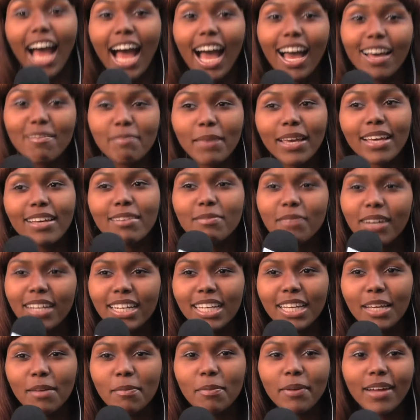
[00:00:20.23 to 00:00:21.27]
I make
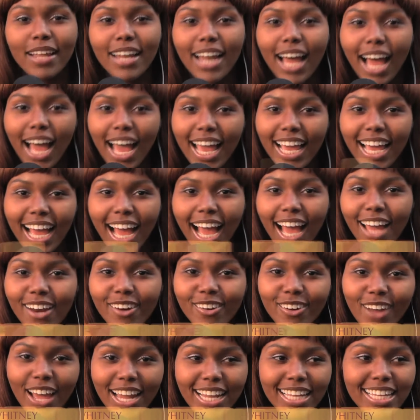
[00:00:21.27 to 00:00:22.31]
money, but I don't
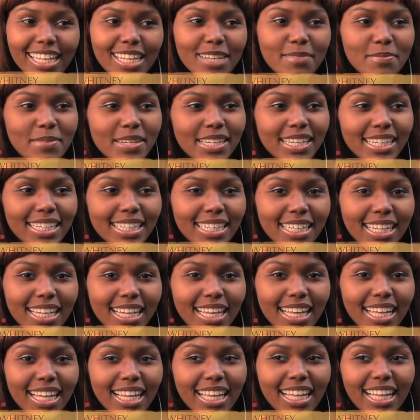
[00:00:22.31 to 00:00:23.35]
know how to keep it.
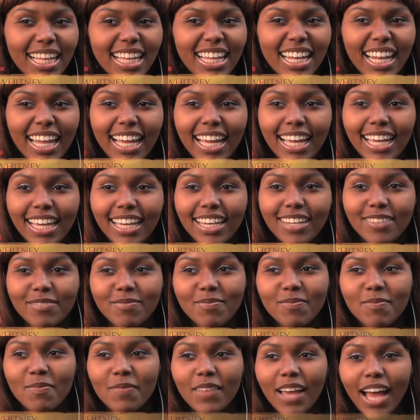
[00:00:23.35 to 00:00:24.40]
Like,
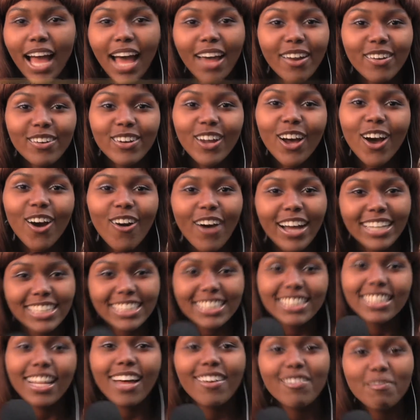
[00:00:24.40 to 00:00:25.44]
I don't know. I
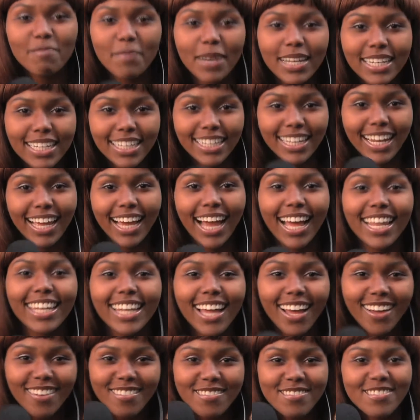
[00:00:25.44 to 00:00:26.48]
just love money. Like, I
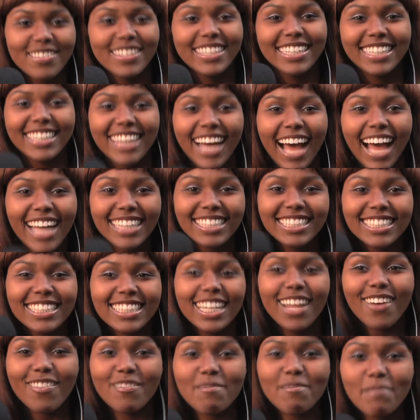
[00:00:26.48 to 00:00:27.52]
just
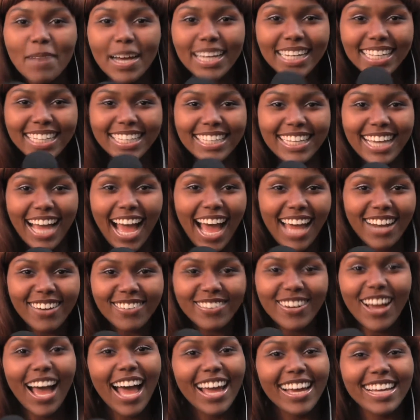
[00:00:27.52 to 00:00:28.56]
love money. I don't
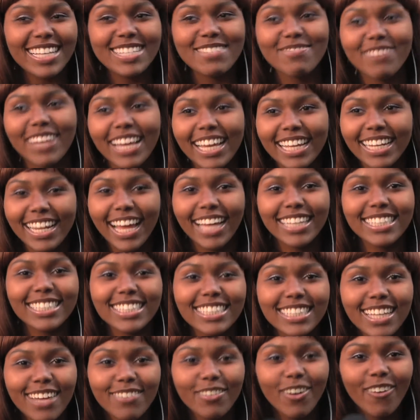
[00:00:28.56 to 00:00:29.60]
know how to explain it. I just
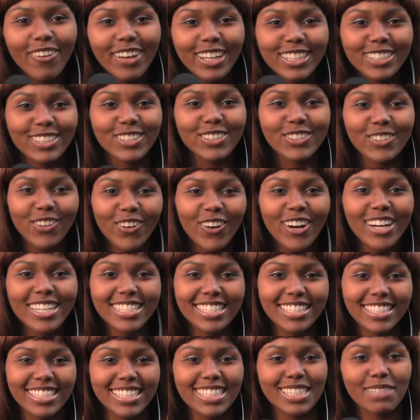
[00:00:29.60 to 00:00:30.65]
love going into stores
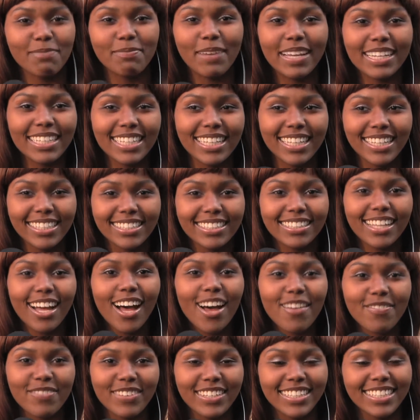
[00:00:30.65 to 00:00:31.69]
and just spending
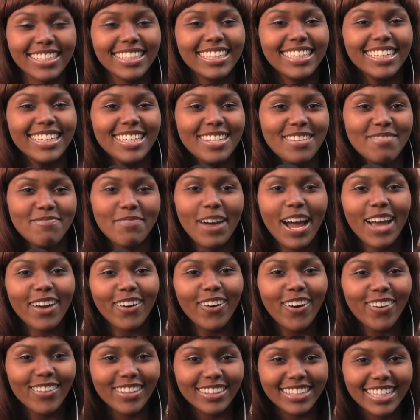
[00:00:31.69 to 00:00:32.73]
stuff and buying
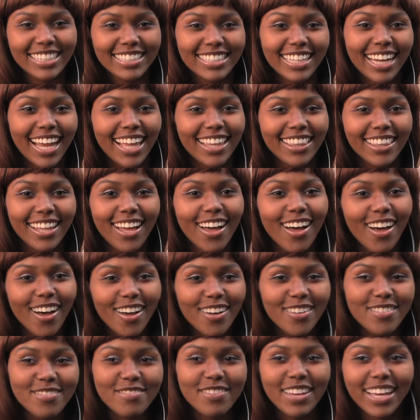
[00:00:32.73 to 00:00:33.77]
all the things that I
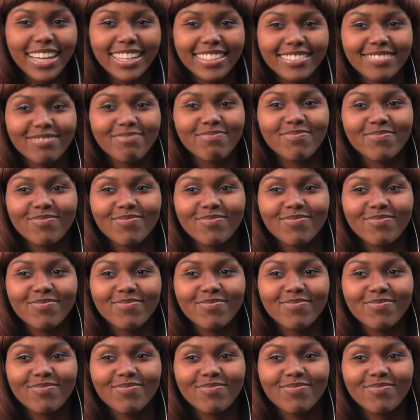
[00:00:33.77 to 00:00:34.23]
love, and